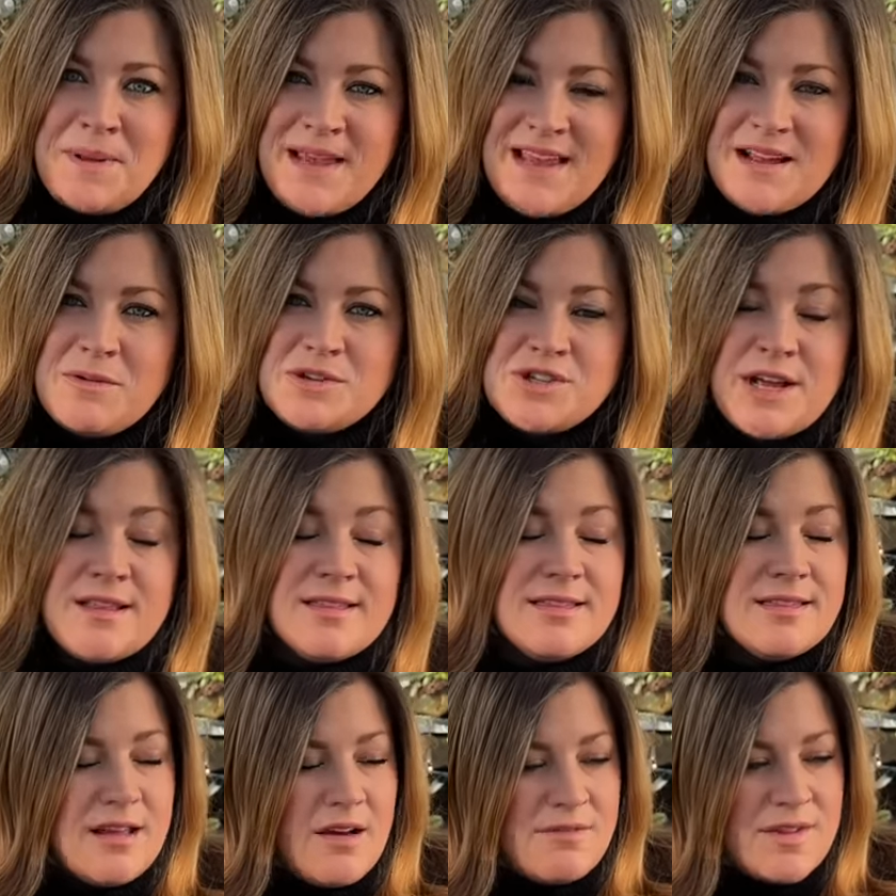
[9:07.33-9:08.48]
Pink, which I
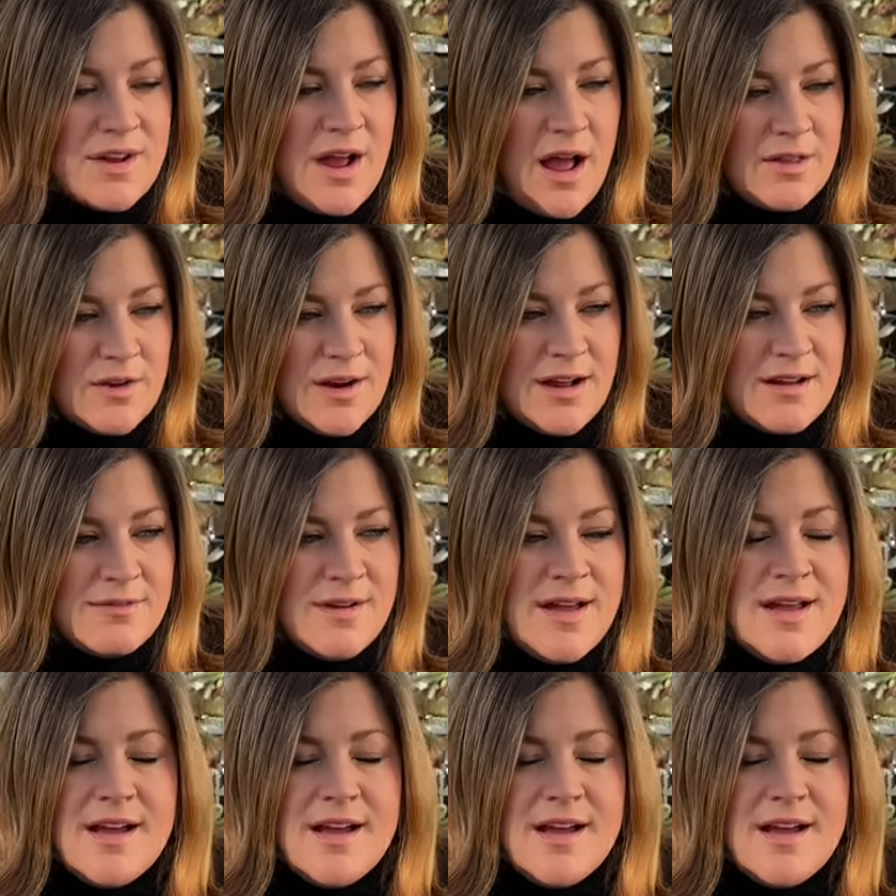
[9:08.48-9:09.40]
love the color of.